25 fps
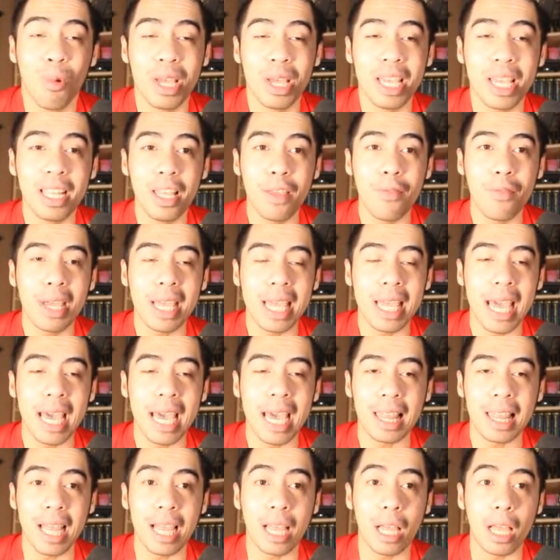could even
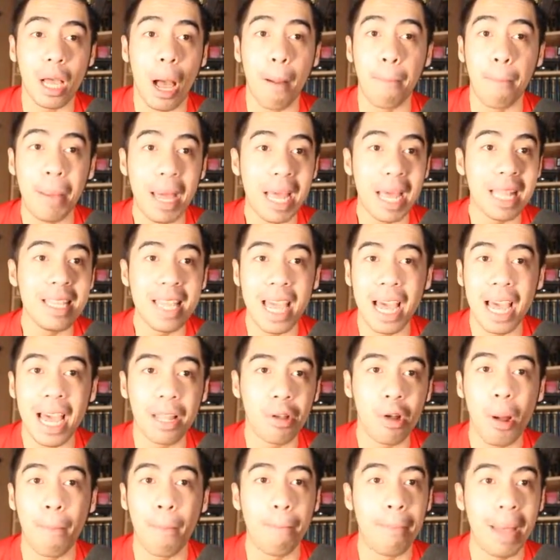get like a Ben
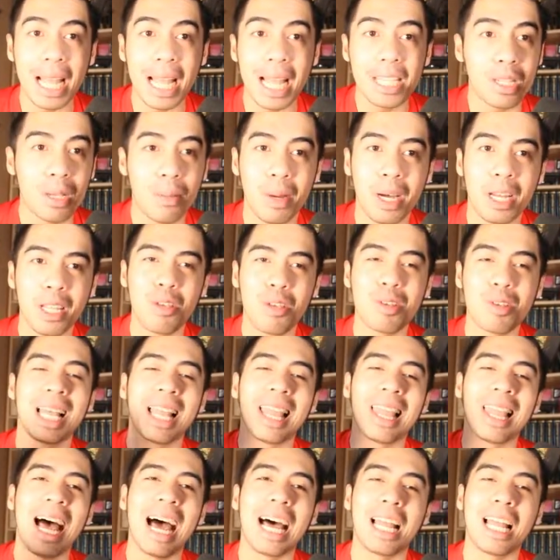Yedder or Benzema. There's a
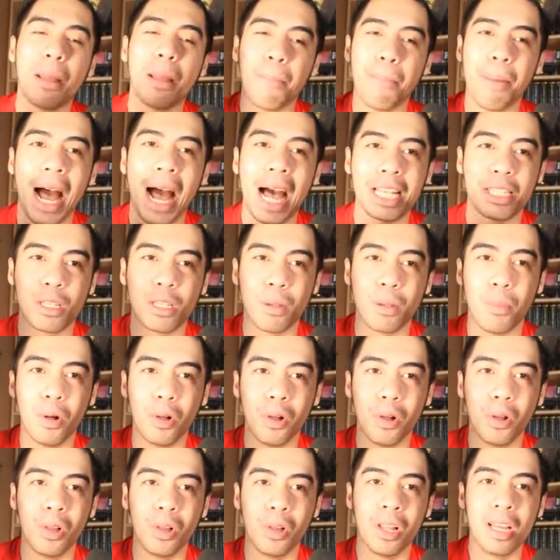lot of
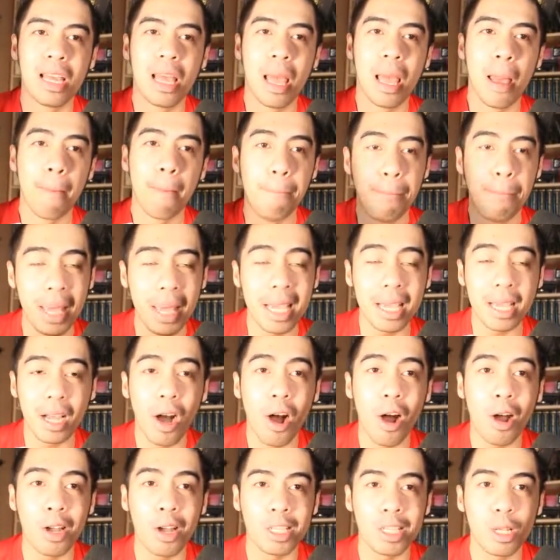possible big
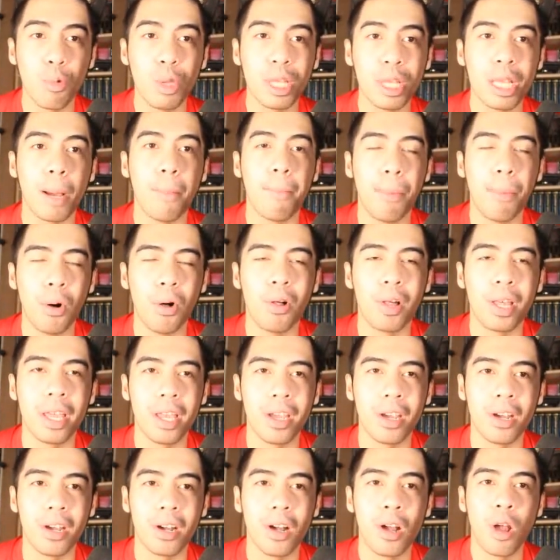cards that we can pull
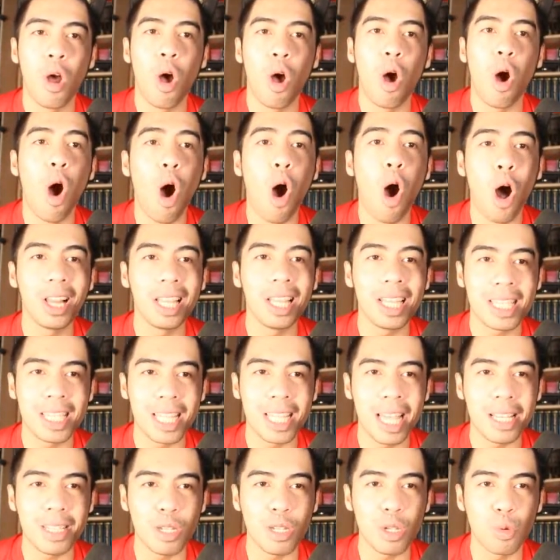here. All it
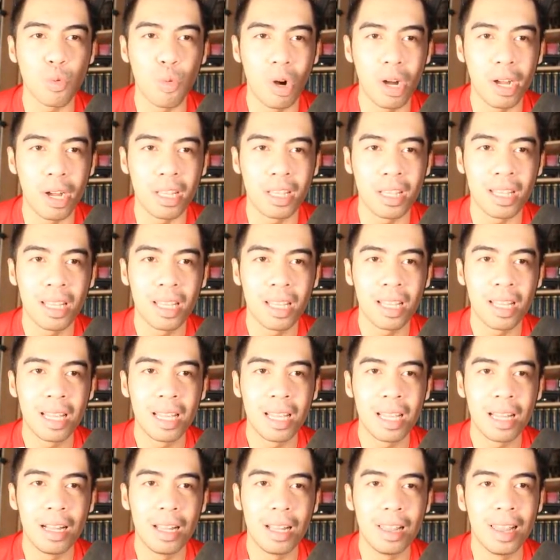takes is one.
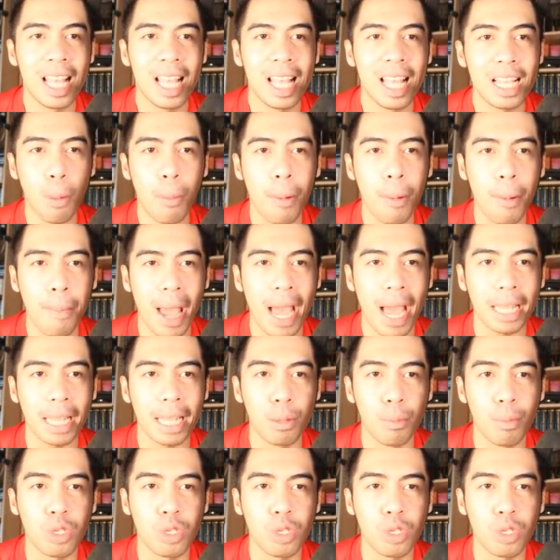Let's open pack number